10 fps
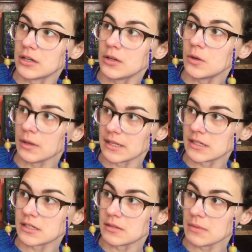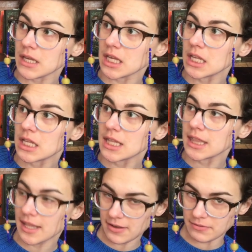who lent it to me
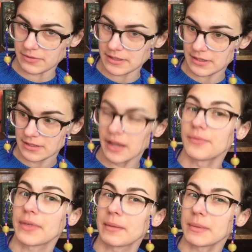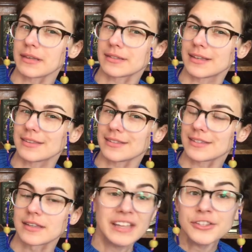lives, if that makes
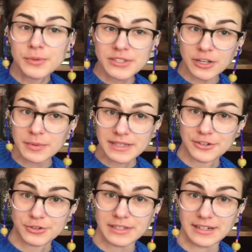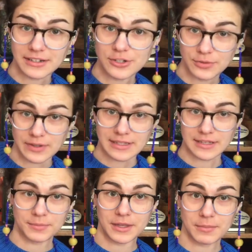sense. And so it's always interesting to read
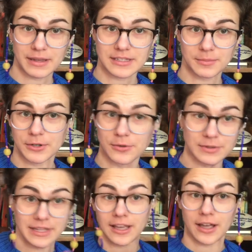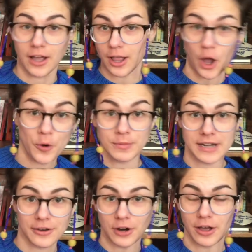something by someone who's like a, a
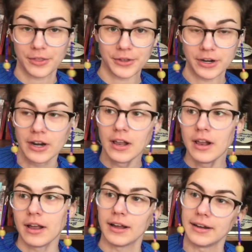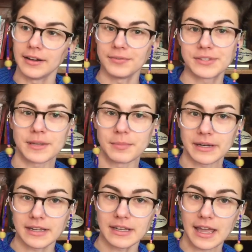hometown author uh, of
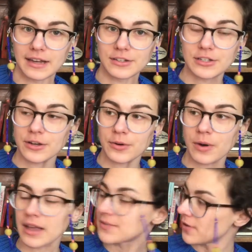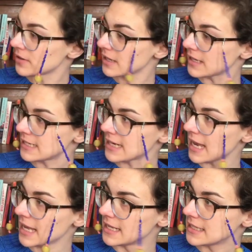somebody. And so, as far as I can
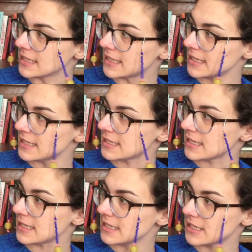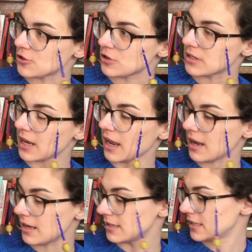tell, this is just a
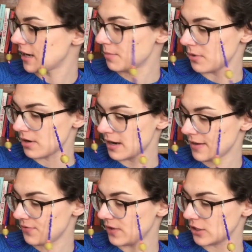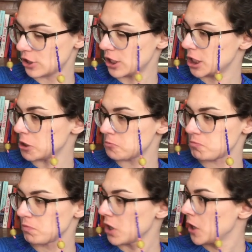contemporary fiction
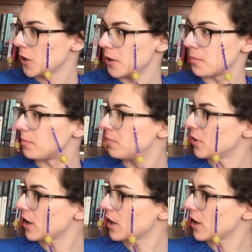book